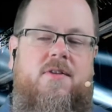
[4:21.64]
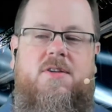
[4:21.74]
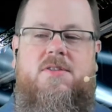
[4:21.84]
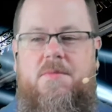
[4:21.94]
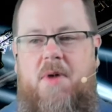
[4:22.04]

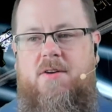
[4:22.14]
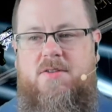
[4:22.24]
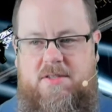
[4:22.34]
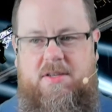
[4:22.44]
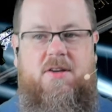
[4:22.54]
well, somehow
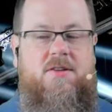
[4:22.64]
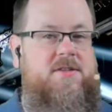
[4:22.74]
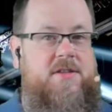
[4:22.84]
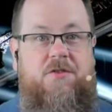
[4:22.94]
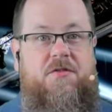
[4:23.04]
still
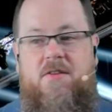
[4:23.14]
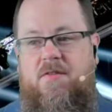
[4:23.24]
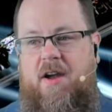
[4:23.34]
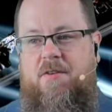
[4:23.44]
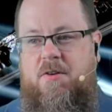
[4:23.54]
selfie
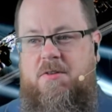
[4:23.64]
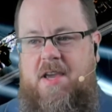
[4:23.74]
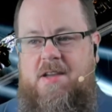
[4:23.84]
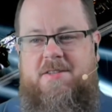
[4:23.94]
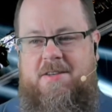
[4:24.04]
viral
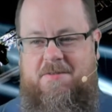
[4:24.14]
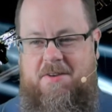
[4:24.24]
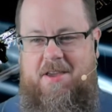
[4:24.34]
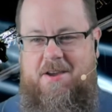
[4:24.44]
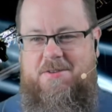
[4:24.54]
dancing
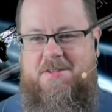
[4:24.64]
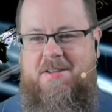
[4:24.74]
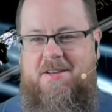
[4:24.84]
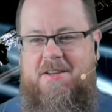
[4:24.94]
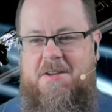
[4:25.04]
videos.
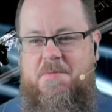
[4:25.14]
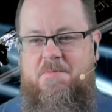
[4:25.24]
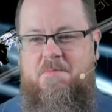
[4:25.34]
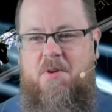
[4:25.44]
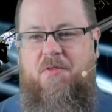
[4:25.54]

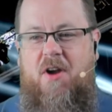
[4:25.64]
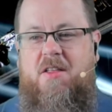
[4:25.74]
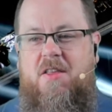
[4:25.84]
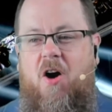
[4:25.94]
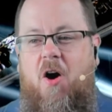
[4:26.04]
But
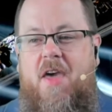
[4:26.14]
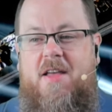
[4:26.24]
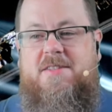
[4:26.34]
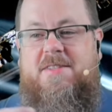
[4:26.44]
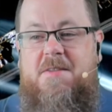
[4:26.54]
frankly, all
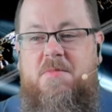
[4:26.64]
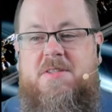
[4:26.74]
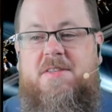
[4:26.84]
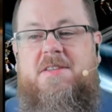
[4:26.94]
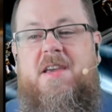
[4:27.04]
that
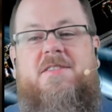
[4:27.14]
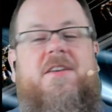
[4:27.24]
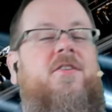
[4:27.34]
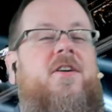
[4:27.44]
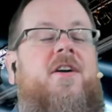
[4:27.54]
seamlessly
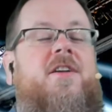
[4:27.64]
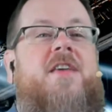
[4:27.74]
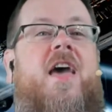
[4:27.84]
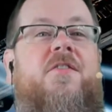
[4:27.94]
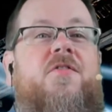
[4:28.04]
dancing across
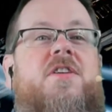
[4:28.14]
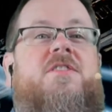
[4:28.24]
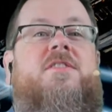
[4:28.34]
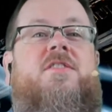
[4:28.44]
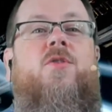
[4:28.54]
every
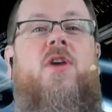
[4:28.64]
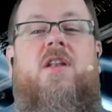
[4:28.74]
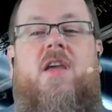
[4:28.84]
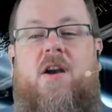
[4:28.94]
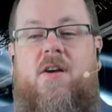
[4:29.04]

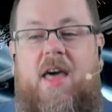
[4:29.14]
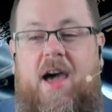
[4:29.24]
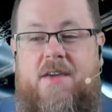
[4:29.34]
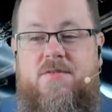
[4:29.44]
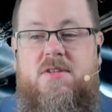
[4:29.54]
screen in our
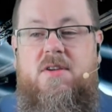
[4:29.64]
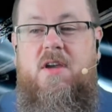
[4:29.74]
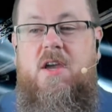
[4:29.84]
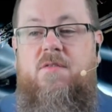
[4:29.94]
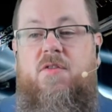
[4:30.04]
lives,
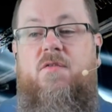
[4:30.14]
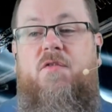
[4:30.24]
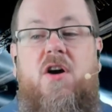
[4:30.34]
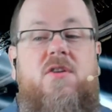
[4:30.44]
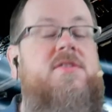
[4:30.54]
from
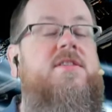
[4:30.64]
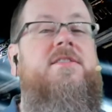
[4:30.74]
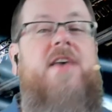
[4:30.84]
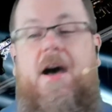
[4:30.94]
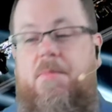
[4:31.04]
phones to
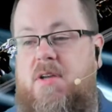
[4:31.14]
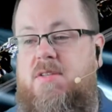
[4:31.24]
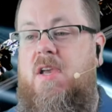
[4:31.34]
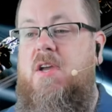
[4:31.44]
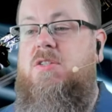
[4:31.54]

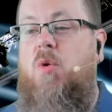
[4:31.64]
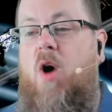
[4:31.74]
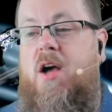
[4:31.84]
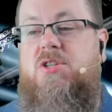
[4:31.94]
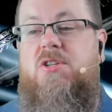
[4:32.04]
tablets to
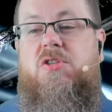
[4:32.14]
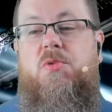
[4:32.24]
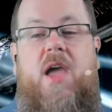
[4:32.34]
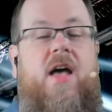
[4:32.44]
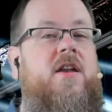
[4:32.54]
watches
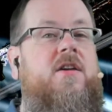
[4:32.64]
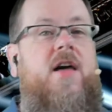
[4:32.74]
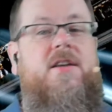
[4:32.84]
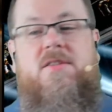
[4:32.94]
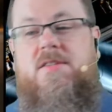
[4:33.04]
to reality
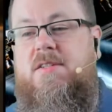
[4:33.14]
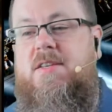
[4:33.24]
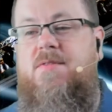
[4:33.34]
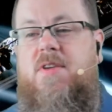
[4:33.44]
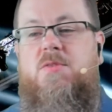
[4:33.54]
glasses to
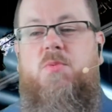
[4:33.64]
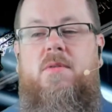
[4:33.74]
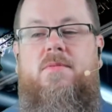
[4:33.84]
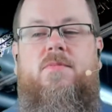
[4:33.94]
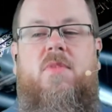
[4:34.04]
TVs.
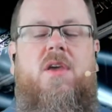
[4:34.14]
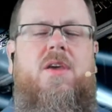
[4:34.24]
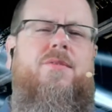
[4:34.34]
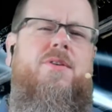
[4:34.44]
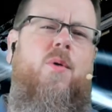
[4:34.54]
Well,
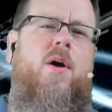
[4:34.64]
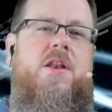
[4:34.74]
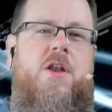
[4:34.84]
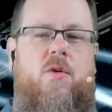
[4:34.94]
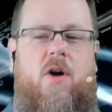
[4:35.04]
you
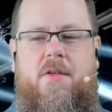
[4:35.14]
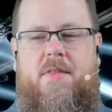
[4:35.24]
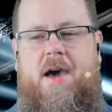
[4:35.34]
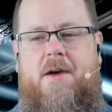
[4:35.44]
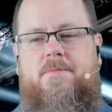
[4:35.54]
already know all
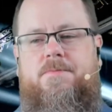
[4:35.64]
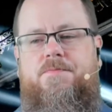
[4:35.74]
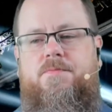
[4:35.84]
of that.